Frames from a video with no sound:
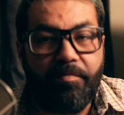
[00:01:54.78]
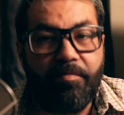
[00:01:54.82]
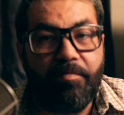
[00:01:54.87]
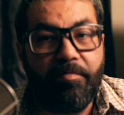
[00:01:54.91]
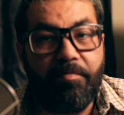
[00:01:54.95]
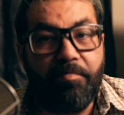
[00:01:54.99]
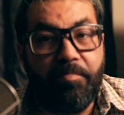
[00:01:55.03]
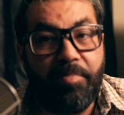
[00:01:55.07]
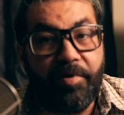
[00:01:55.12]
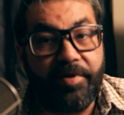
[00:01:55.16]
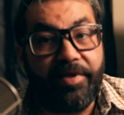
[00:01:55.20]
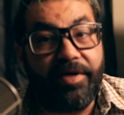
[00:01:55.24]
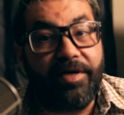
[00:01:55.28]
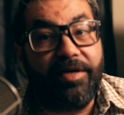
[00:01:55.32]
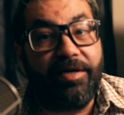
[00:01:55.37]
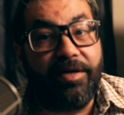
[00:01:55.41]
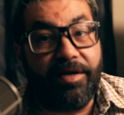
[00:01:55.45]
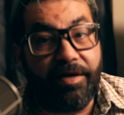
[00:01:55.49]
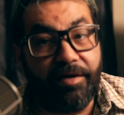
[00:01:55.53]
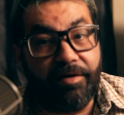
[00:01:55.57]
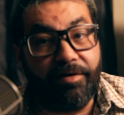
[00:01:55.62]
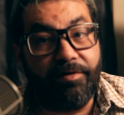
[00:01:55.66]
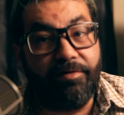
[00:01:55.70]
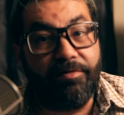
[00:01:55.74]
but the
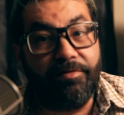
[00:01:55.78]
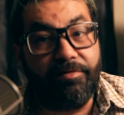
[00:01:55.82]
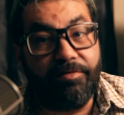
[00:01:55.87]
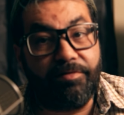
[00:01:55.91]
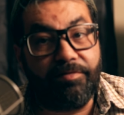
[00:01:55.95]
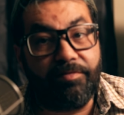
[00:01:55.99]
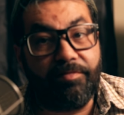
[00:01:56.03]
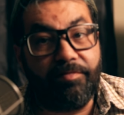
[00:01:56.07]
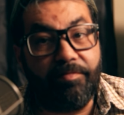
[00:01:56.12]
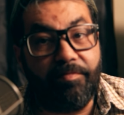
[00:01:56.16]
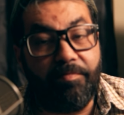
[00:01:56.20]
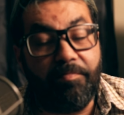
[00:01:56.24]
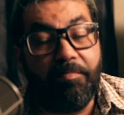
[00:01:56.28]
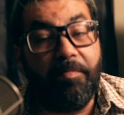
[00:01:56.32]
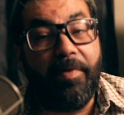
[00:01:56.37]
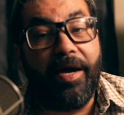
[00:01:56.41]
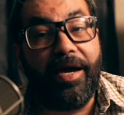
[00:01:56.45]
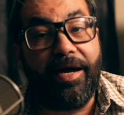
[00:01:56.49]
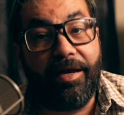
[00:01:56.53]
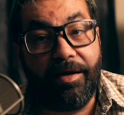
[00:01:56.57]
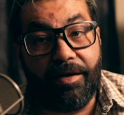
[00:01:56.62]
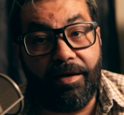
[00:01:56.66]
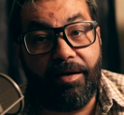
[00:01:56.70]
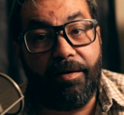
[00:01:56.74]
kills
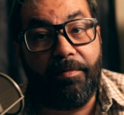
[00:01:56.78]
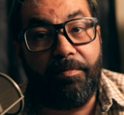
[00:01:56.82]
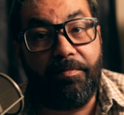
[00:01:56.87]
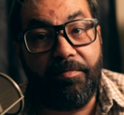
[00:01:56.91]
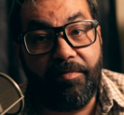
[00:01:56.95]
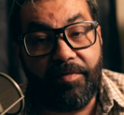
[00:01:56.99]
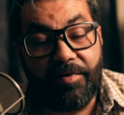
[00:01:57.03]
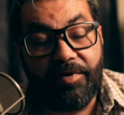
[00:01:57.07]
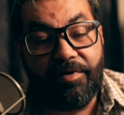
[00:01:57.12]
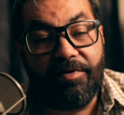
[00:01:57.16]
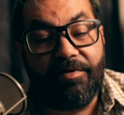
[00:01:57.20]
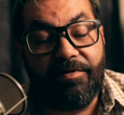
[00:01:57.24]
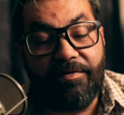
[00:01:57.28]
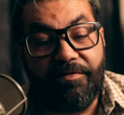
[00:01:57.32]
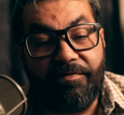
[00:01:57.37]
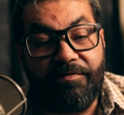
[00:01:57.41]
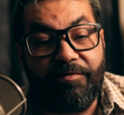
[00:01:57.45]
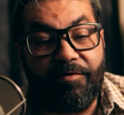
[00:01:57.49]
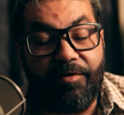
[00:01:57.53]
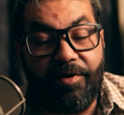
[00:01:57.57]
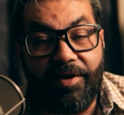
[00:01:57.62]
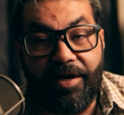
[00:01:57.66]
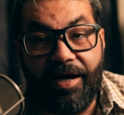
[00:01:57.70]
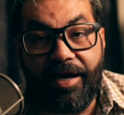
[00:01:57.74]
made up
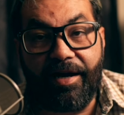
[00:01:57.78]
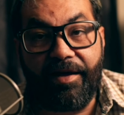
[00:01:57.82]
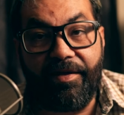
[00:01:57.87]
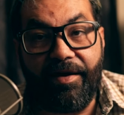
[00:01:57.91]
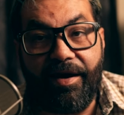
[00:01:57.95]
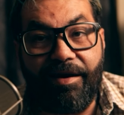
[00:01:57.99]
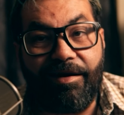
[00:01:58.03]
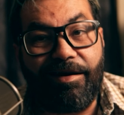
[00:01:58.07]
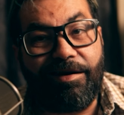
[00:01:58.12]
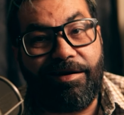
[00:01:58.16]
for a lot of that